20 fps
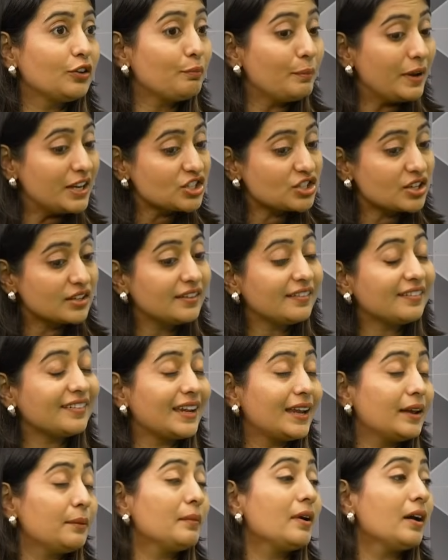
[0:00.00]
You mentioned the
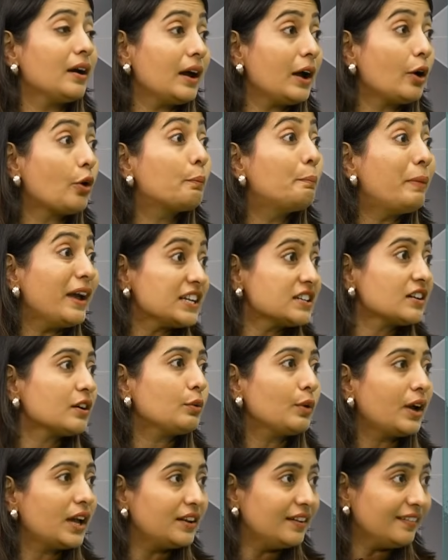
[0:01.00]
same or better
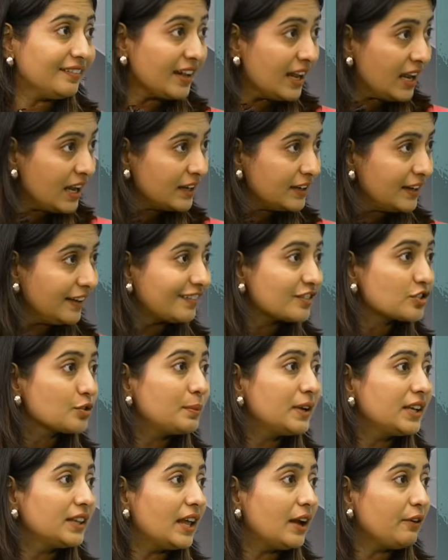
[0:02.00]
awareness needs to
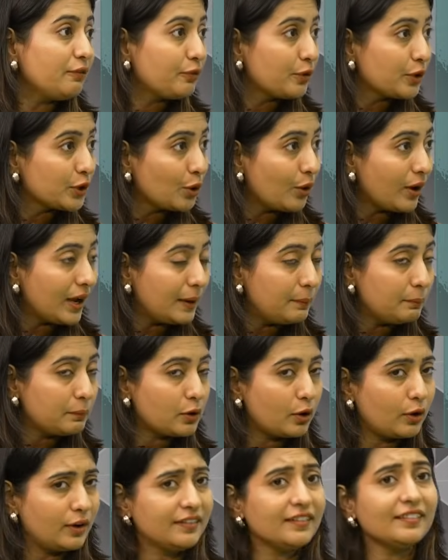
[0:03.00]
be there for your
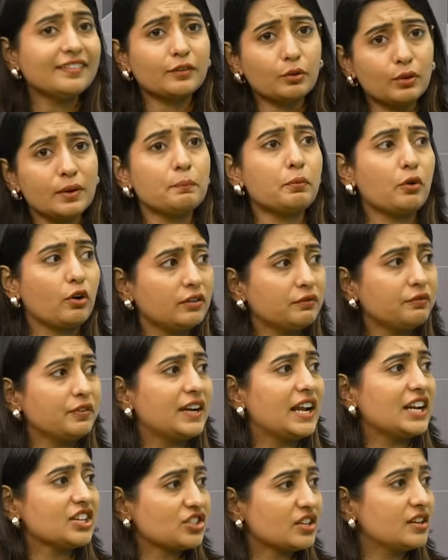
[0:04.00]
employees, and so important
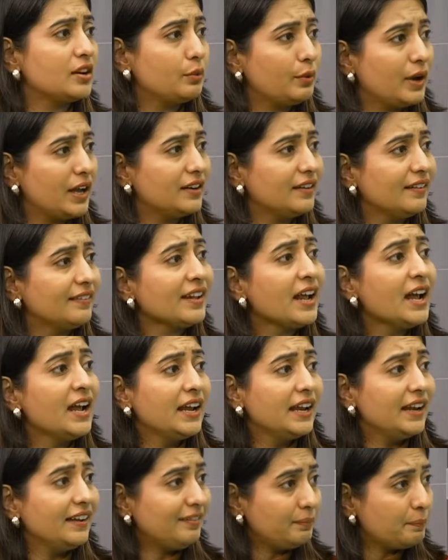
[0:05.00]
financial awareness
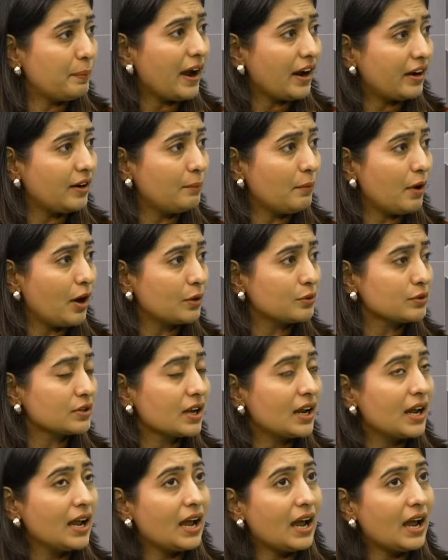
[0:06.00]
is paramount.